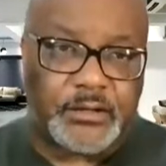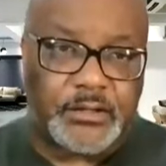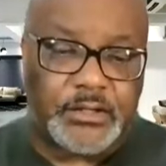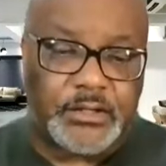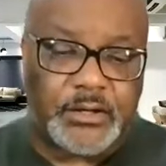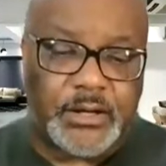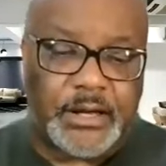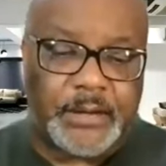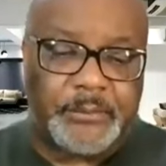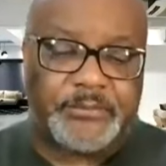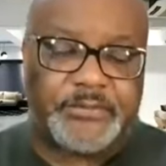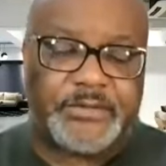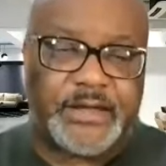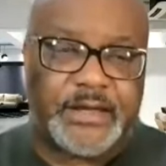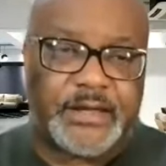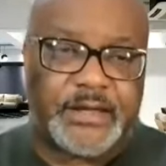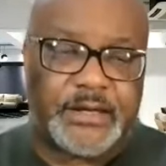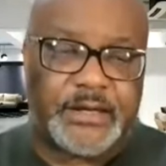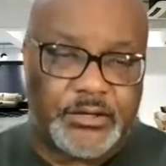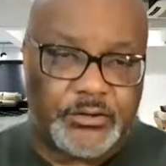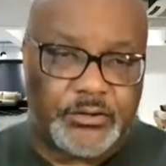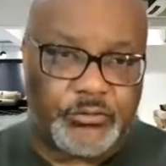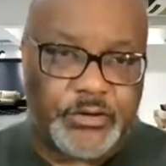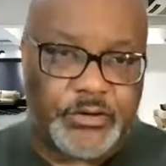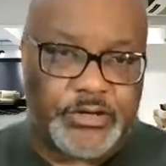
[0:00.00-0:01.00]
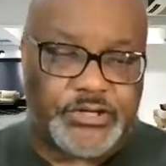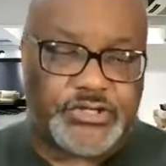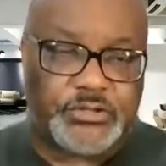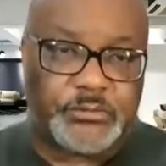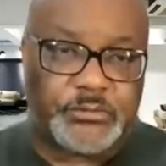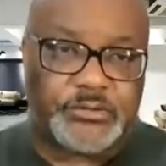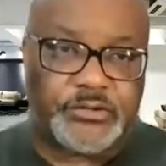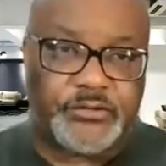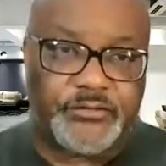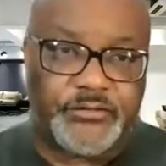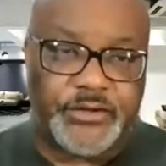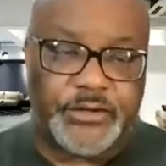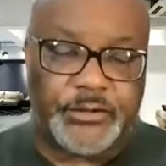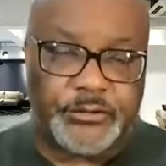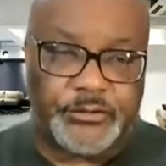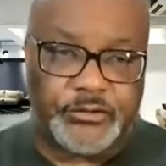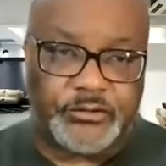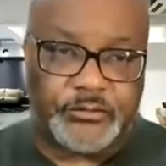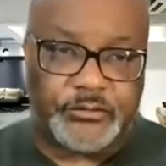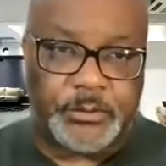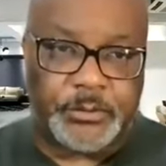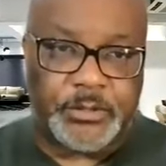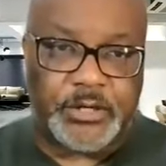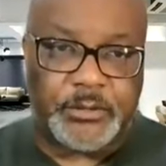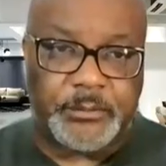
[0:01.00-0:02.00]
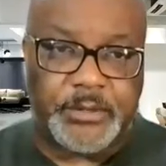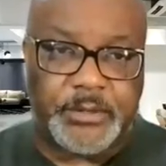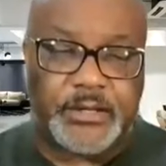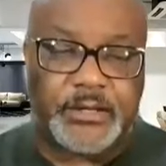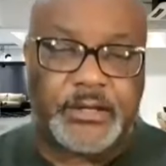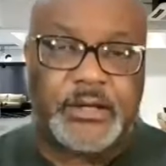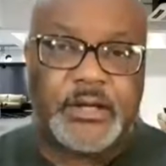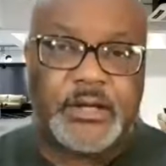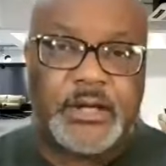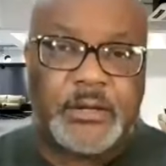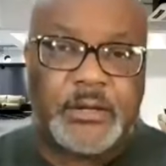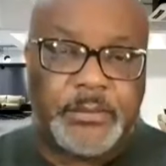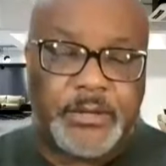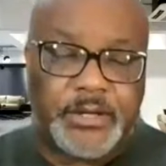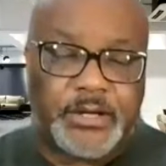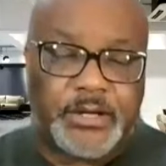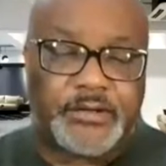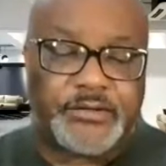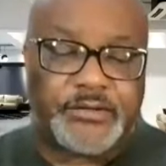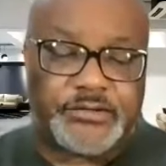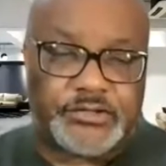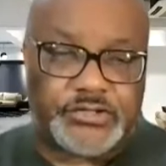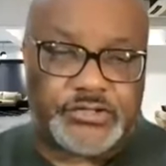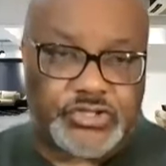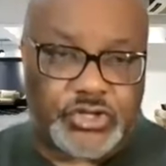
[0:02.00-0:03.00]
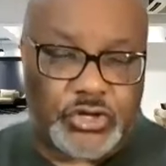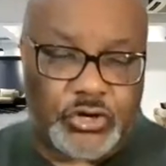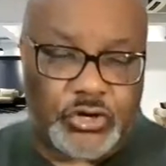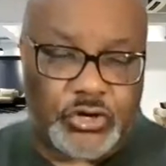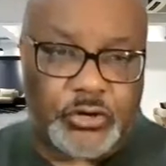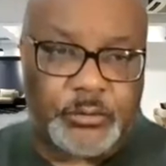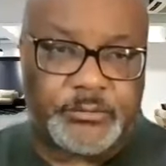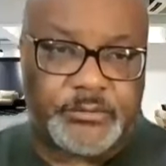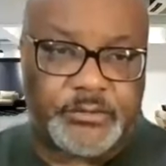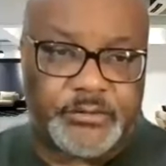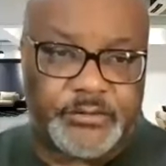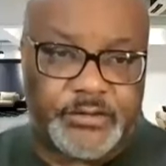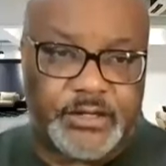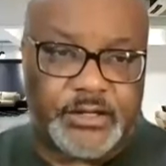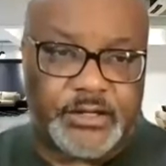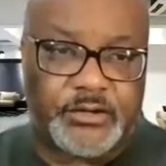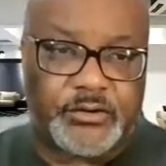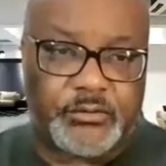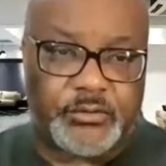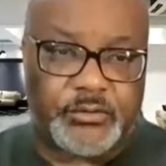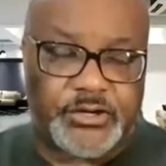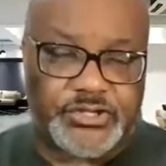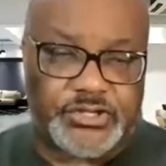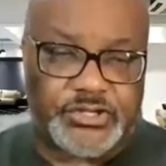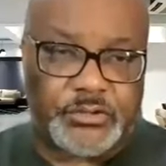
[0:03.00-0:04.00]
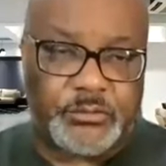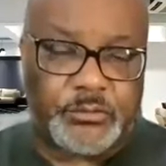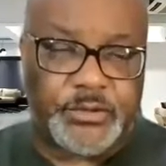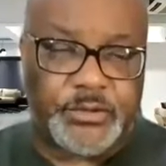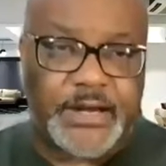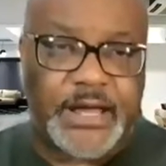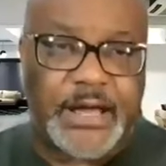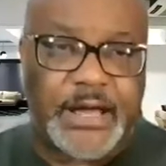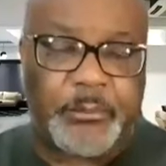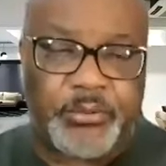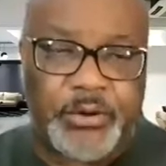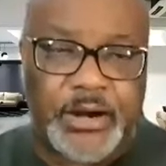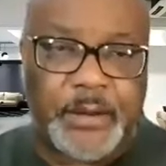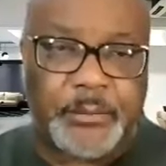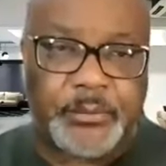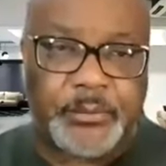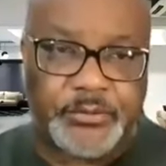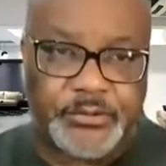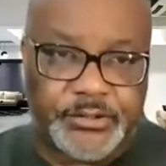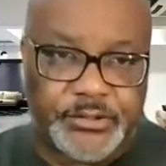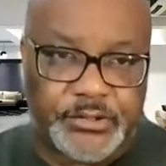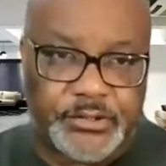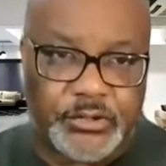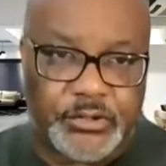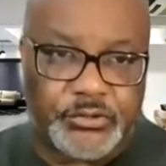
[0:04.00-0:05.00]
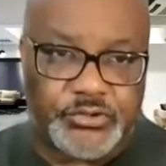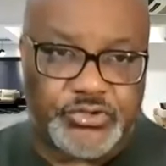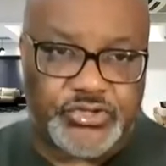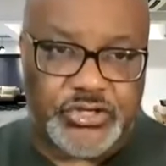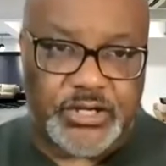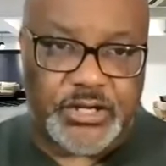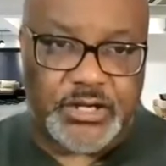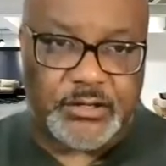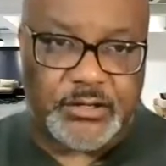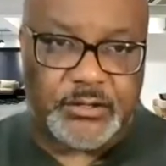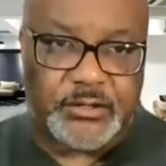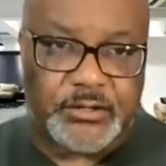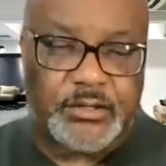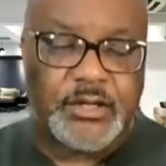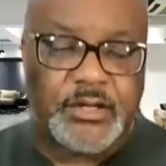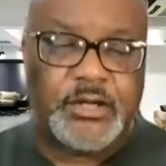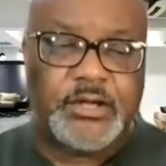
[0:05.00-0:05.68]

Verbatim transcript: You know, I'm saying integration was a failed experiment because the terms of the integration were not properly negotiated.